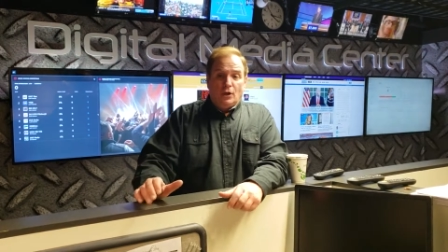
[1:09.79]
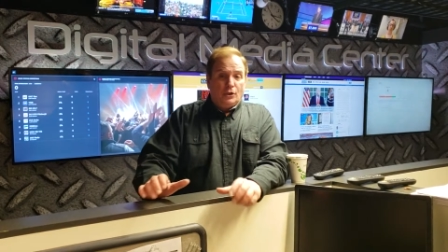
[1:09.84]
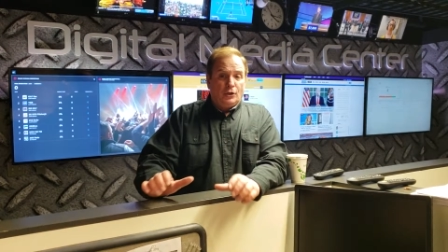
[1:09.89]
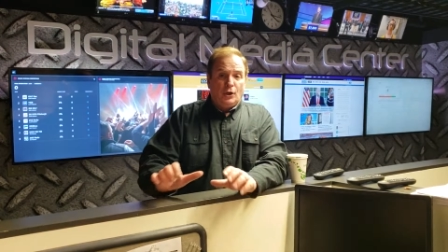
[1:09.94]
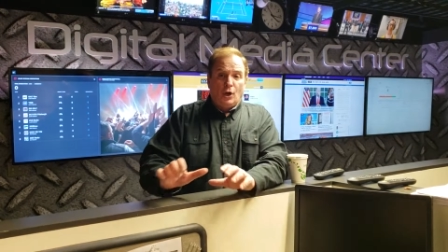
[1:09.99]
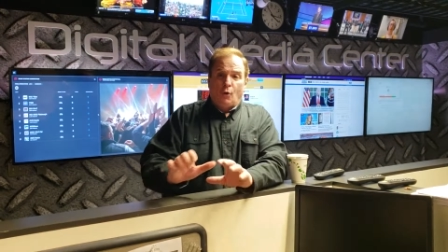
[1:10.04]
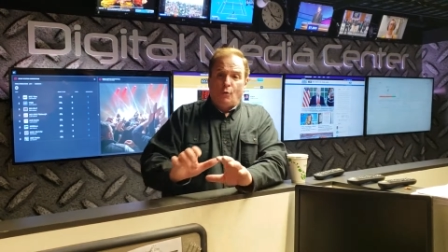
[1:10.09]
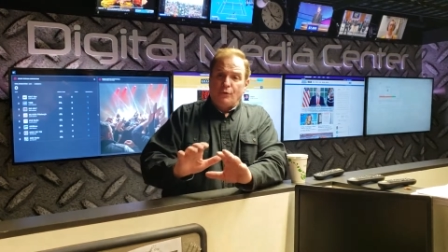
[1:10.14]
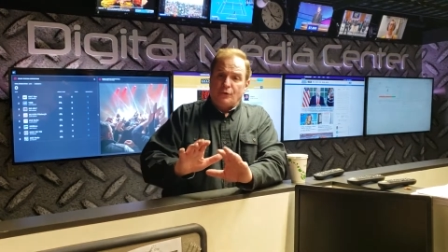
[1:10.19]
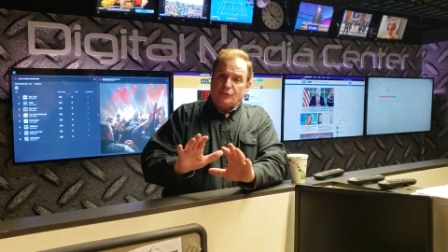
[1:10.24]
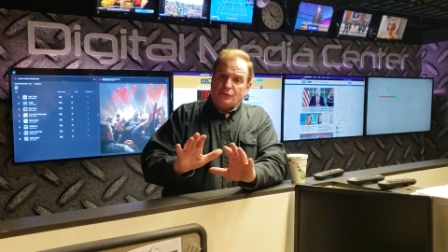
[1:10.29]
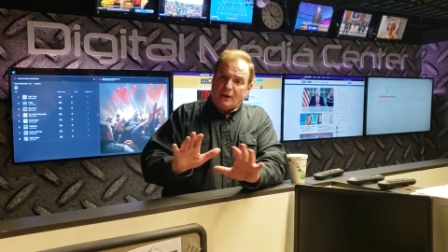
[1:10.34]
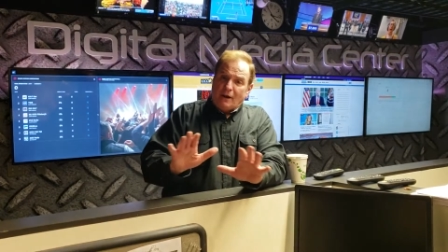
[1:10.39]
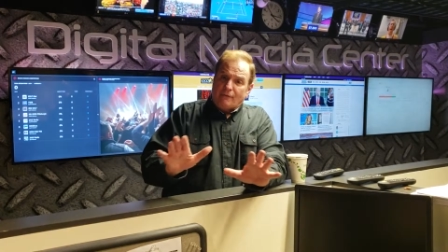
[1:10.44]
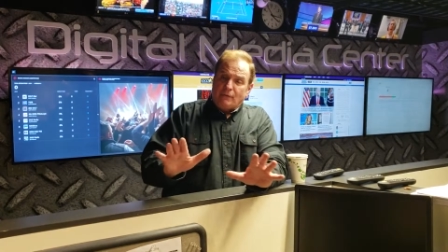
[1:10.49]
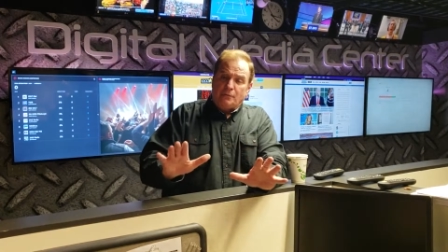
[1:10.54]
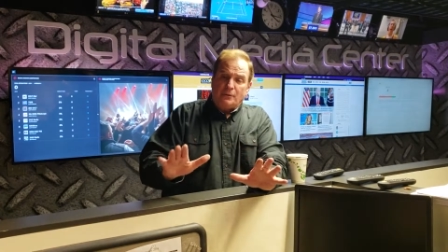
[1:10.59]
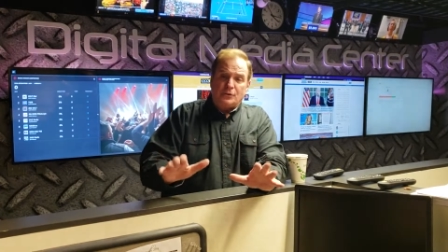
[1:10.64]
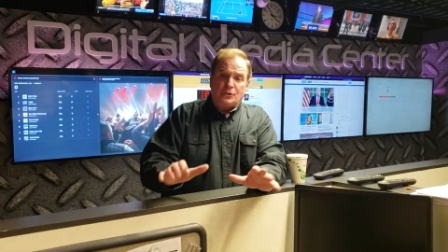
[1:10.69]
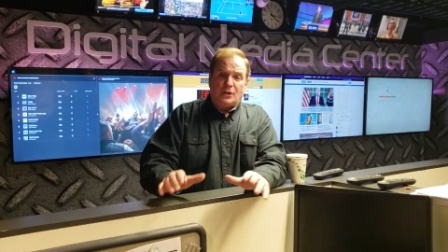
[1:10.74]
you know, this
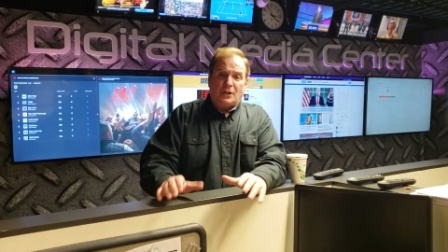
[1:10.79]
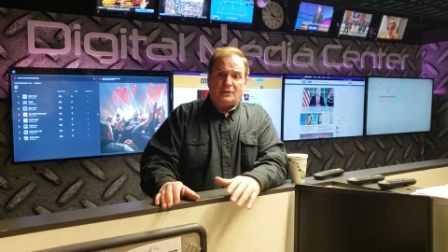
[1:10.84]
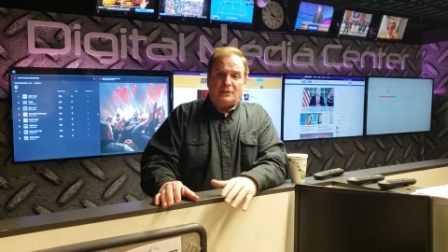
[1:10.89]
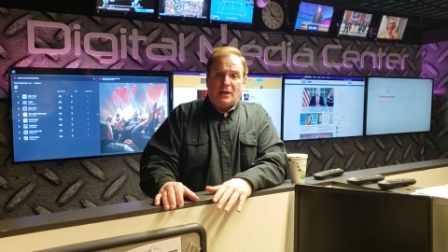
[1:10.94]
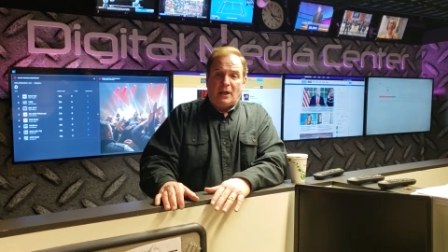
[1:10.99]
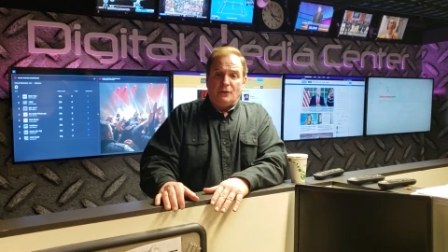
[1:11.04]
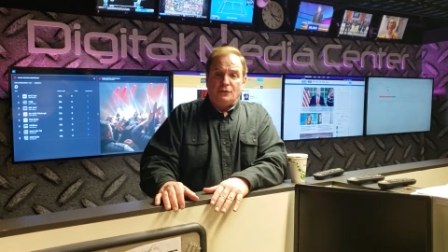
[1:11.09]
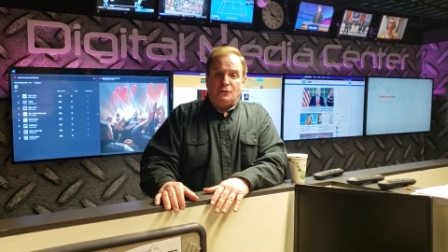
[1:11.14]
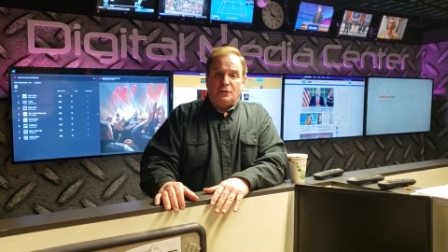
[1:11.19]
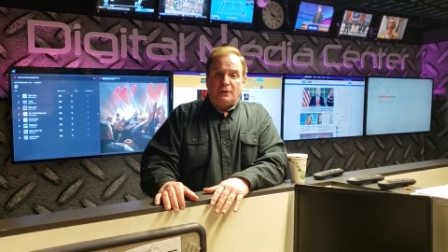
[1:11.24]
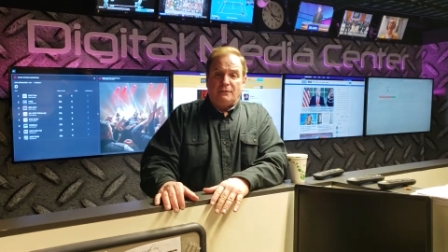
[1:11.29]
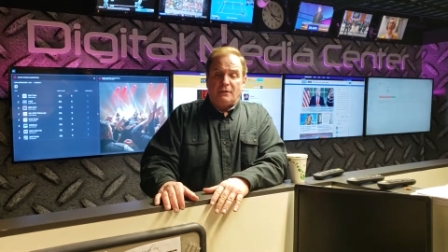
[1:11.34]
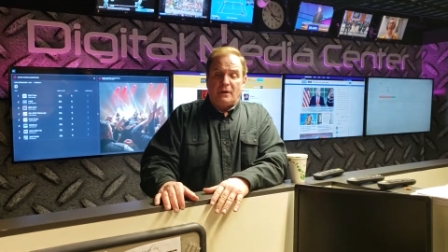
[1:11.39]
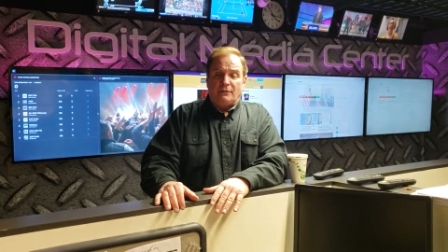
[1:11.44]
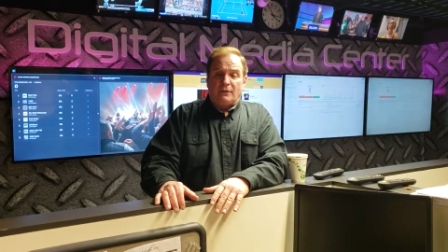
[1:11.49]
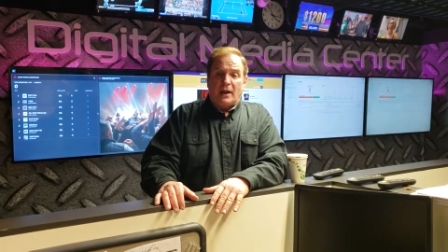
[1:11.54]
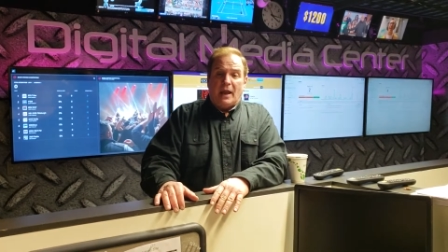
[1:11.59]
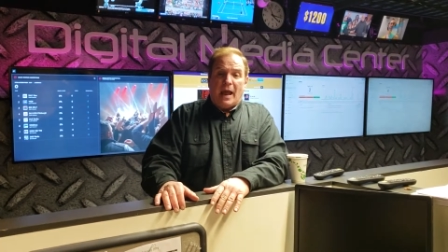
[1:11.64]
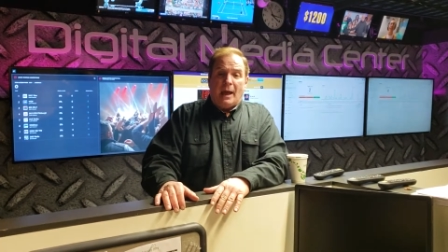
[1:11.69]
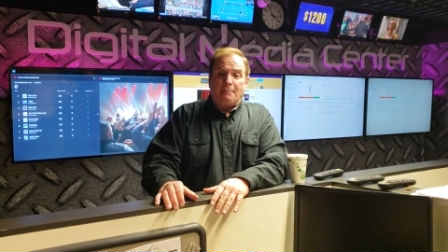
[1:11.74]
government shutdown should have
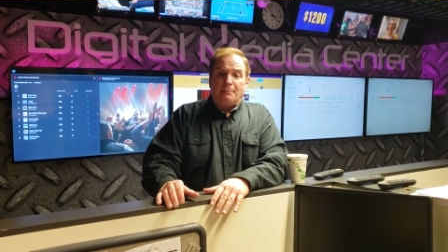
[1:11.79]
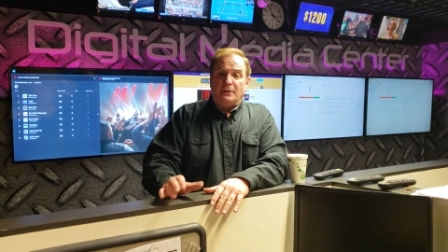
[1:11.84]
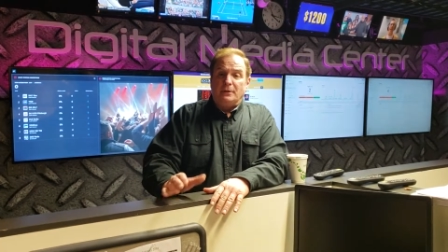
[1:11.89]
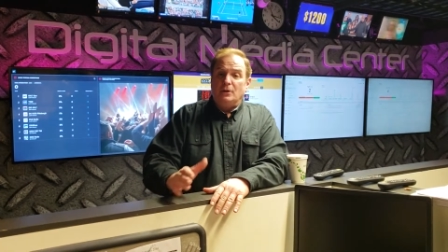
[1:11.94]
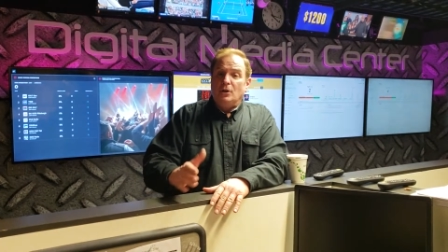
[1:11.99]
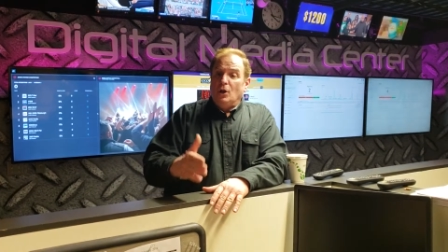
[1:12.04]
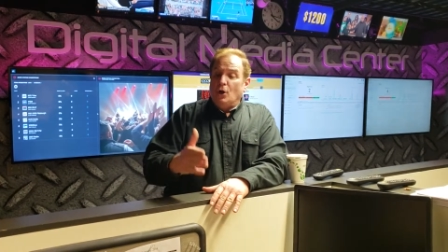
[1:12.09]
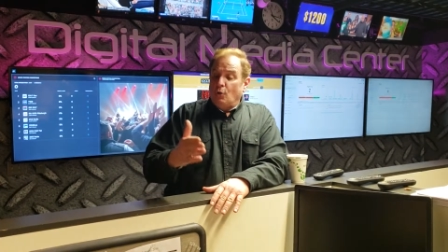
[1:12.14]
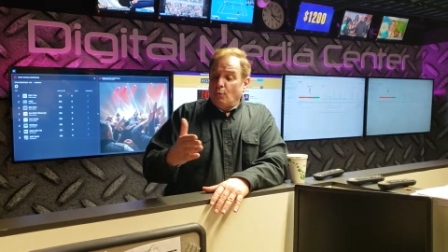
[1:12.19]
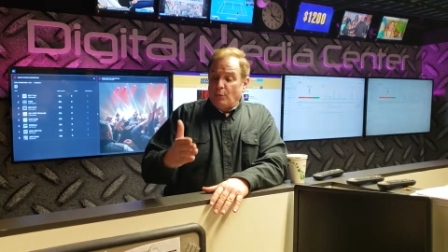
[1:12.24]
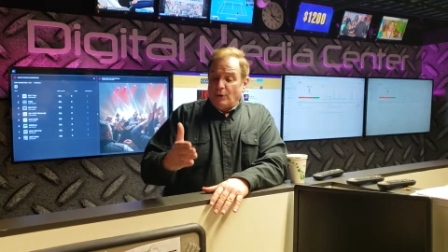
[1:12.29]
never happened.